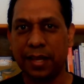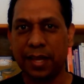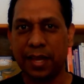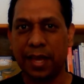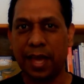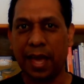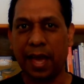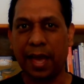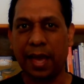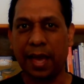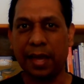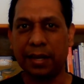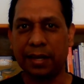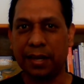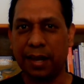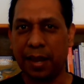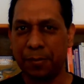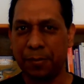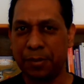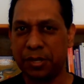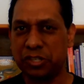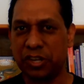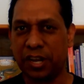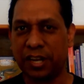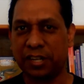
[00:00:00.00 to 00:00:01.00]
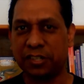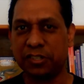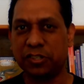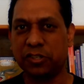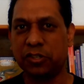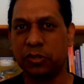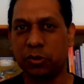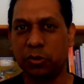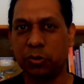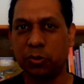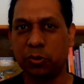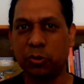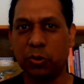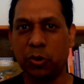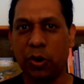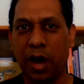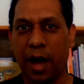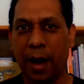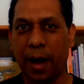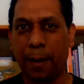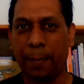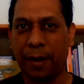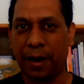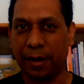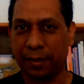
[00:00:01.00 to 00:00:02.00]
and let me chat to you
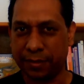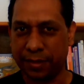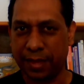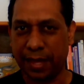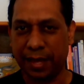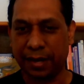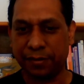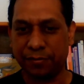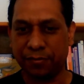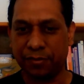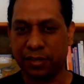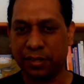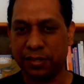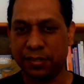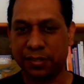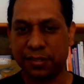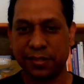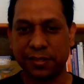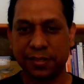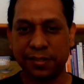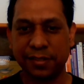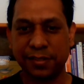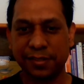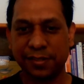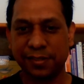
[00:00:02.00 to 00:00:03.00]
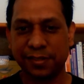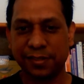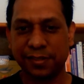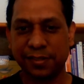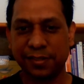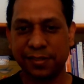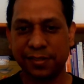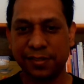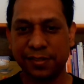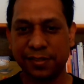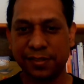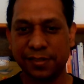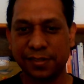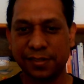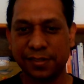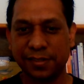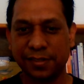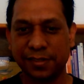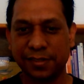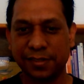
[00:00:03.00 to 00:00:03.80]
about that first. At the